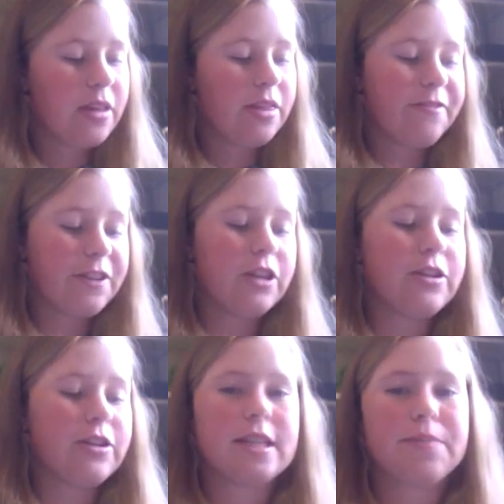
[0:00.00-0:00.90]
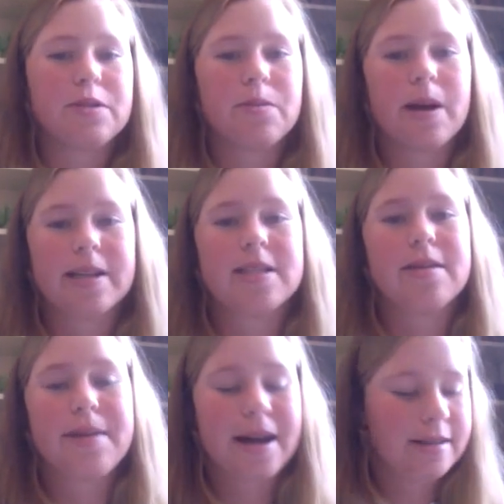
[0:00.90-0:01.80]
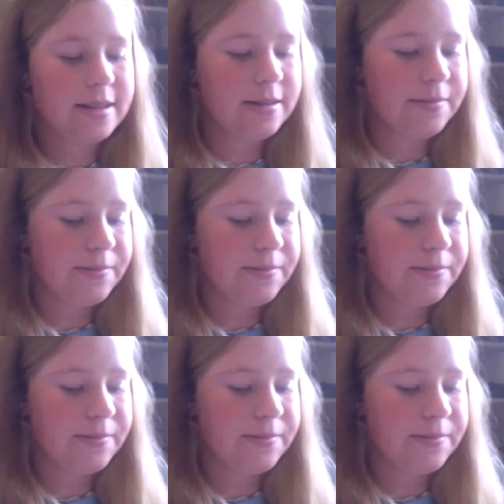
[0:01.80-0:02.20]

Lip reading: the further it slipped away into the past.